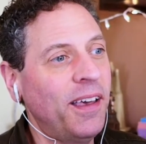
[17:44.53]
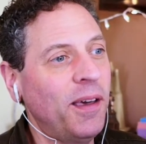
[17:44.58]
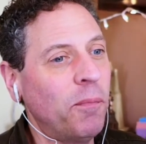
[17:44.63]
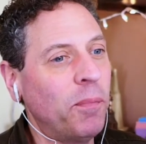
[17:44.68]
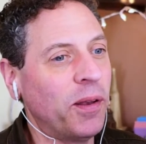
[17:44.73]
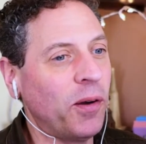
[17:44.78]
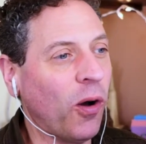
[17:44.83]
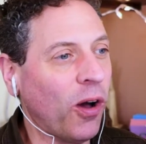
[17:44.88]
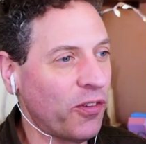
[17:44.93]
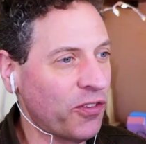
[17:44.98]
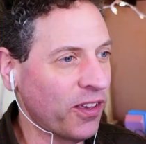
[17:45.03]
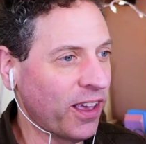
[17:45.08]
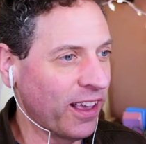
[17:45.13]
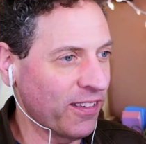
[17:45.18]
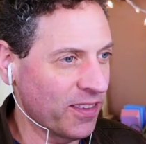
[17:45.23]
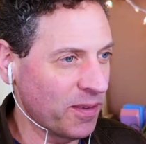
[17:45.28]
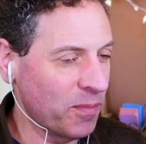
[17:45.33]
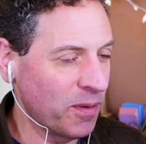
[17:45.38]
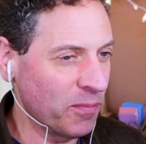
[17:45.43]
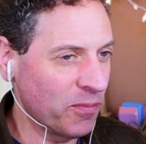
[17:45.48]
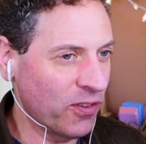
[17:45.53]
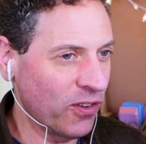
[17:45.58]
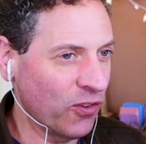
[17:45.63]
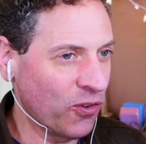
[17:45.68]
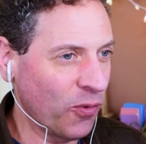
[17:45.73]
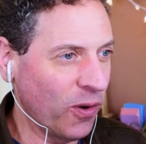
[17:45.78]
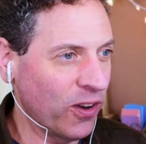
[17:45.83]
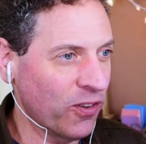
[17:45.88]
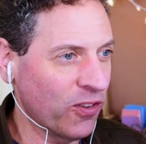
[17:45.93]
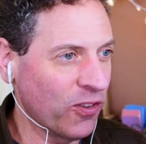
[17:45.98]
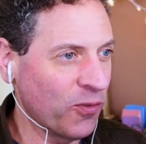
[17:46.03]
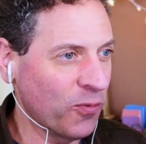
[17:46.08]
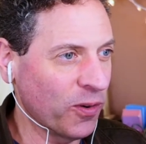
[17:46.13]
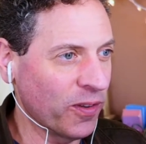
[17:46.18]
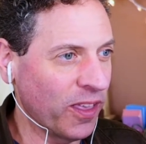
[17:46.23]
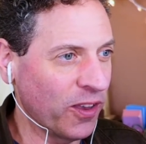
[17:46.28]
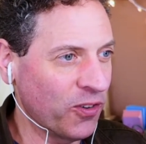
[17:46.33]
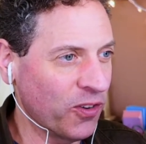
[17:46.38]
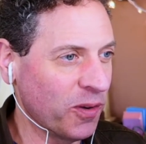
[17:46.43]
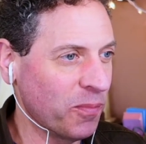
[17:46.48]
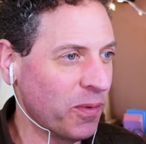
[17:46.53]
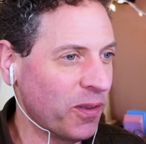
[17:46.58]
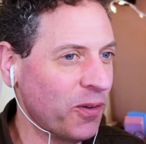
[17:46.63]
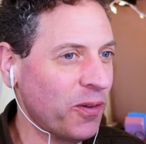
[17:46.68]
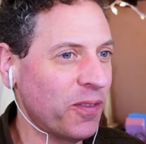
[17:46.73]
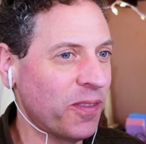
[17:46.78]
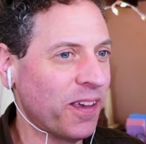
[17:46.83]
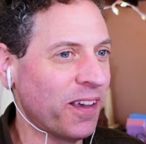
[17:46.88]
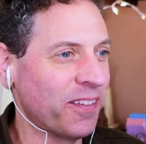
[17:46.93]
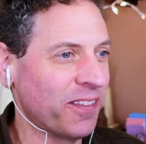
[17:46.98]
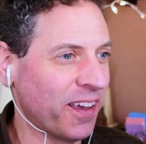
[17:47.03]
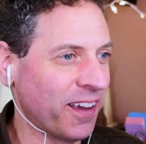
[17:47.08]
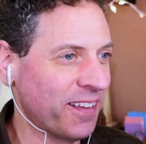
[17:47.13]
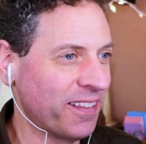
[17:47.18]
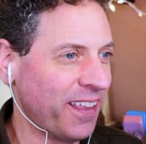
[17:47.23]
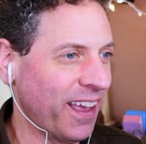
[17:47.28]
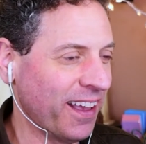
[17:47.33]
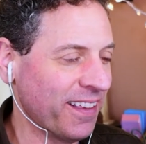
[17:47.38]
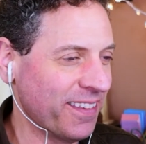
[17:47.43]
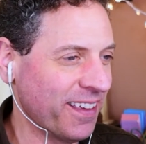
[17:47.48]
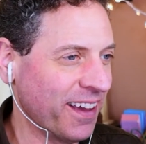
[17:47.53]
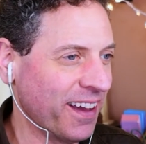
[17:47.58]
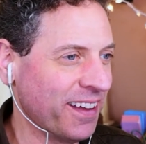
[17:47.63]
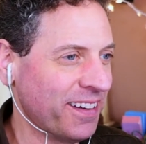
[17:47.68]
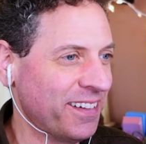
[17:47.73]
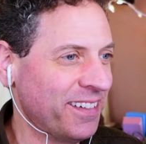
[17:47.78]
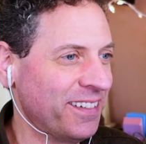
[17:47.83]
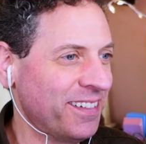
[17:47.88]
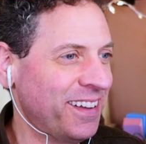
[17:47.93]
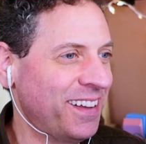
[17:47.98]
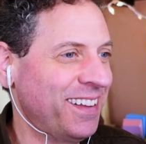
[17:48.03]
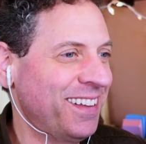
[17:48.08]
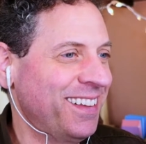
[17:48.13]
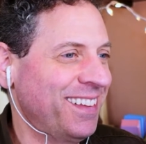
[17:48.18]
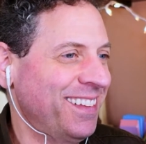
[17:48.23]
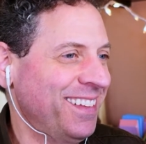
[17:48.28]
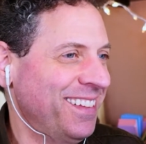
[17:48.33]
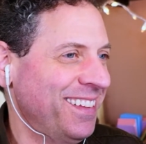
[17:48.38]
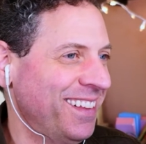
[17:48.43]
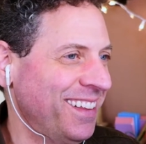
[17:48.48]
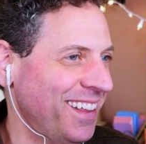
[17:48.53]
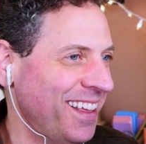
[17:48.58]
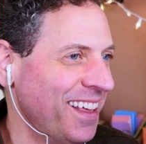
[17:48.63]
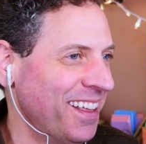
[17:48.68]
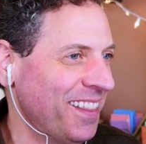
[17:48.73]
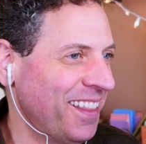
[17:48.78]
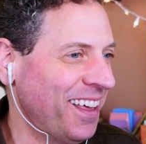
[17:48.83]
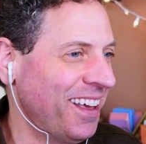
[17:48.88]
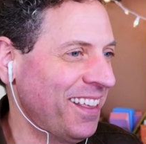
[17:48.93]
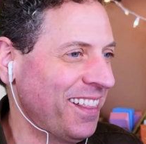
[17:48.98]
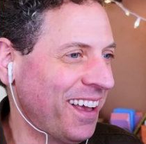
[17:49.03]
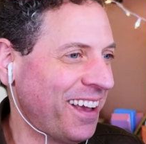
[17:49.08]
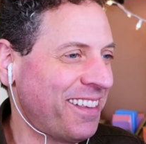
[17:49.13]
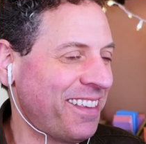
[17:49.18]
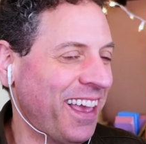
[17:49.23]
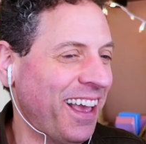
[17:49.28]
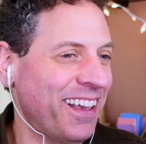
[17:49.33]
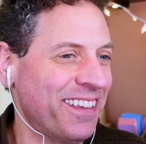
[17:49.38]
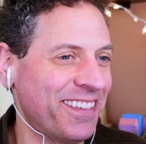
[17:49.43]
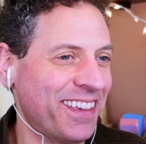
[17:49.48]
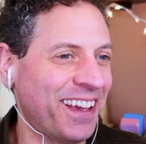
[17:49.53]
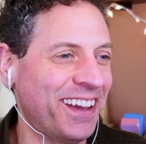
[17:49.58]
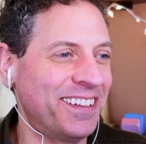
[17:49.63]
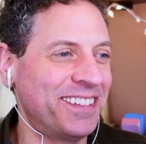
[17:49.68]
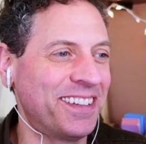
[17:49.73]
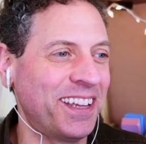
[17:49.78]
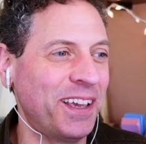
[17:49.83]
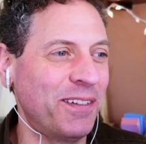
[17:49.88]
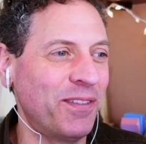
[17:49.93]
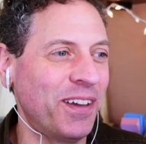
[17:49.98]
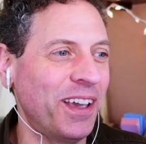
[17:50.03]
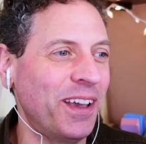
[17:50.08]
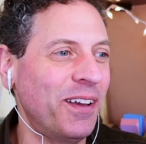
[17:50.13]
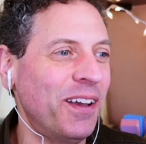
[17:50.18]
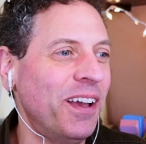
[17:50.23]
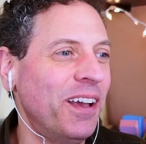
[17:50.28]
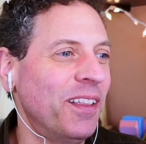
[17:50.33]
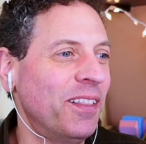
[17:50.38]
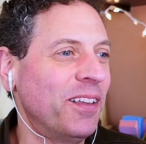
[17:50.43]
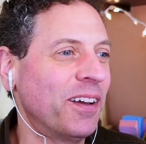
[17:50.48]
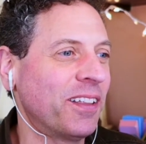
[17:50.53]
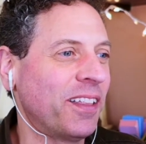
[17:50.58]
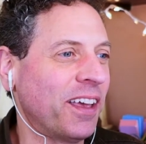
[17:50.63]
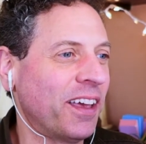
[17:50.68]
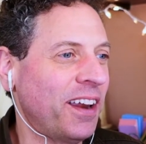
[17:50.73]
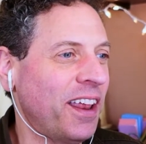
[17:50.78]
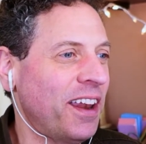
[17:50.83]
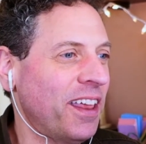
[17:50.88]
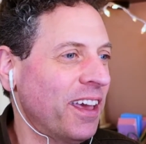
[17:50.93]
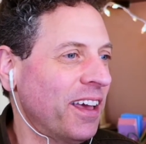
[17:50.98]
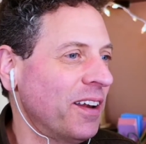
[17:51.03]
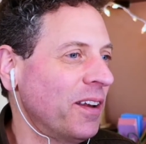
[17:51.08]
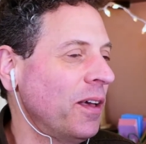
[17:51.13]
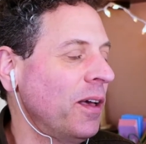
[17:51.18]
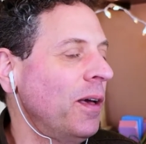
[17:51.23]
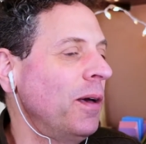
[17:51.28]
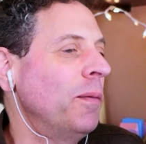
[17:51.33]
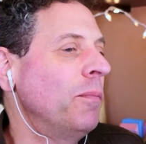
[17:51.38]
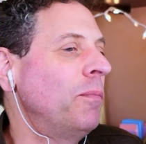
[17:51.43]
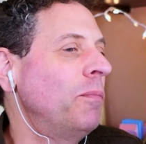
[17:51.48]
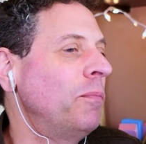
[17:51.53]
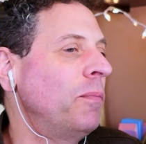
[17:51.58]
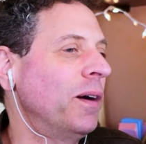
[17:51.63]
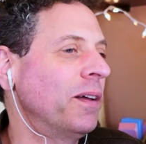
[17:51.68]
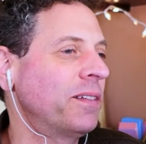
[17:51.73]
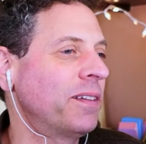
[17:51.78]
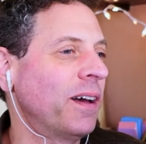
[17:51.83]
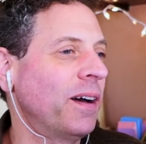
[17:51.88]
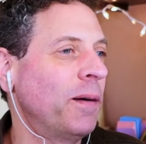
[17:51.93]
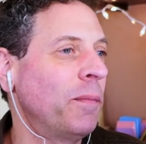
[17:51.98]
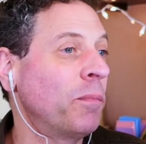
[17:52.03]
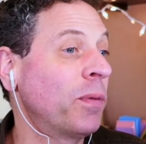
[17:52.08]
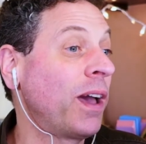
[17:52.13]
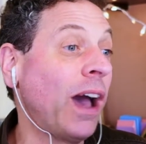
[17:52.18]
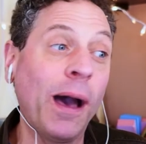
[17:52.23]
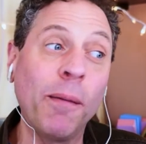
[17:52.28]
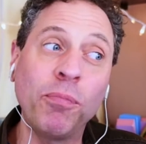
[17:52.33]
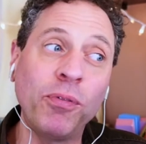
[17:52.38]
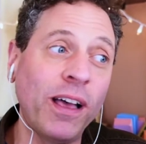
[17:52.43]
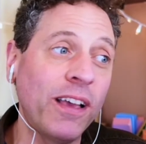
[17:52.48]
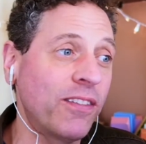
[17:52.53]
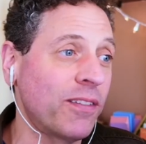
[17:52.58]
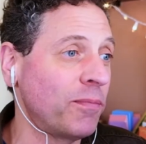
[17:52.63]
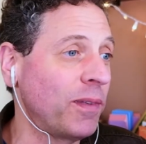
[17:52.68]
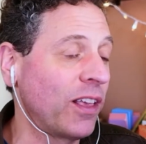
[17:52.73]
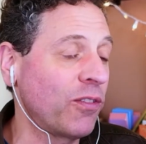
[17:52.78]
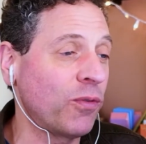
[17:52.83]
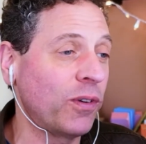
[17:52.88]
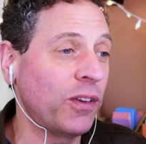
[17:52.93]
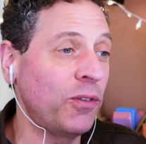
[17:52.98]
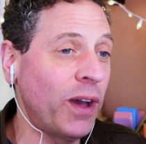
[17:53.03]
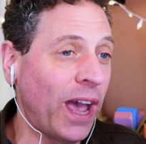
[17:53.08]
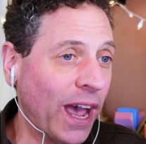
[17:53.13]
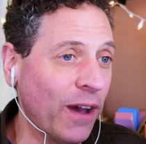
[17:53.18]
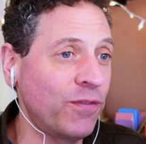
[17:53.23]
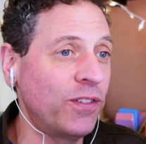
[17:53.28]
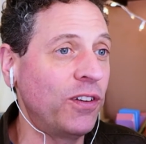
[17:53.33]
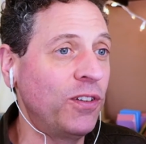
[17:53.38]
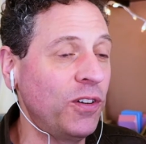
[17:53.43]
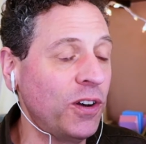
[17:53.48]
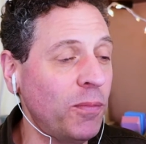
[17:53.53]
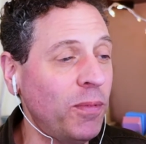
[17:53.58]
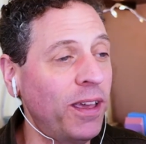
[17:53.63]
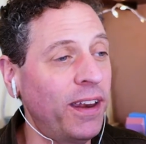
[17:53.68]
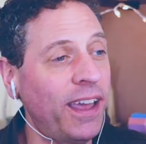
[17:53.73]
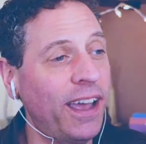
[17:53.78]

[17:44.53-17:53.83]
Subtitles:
But it also gets them in situations where they shouldn't be doing things like dancing on, like dancing on TV, looking like an idiot. But God bless them. That's what you have to do to be an